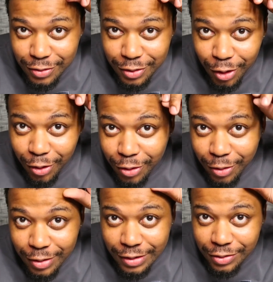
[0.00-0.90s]
No,
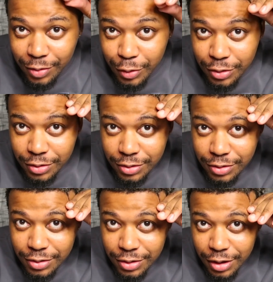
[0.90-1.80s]
don't cut no more.
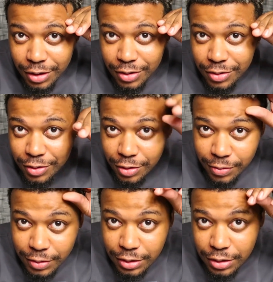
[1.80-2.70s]
So
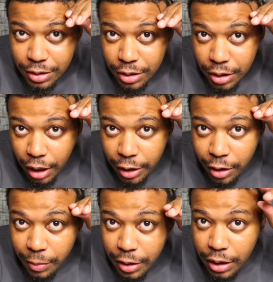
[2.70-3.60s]
we ended
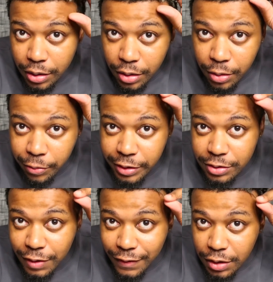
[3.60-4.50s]
up cutting the
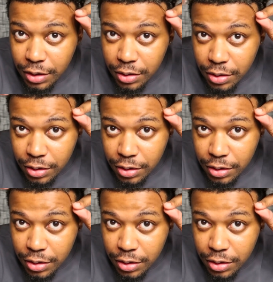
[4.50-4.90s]
rest of the